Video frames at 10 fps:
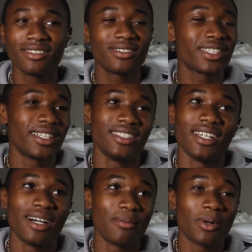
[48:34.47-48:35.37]
He's like,
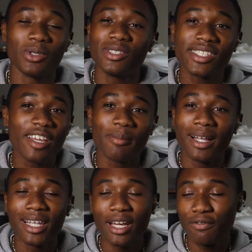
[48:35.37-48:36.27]
nah, bro, you saved
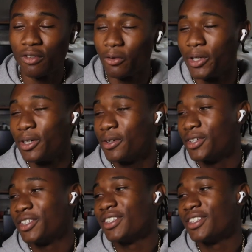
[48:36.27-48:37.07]
my life for real.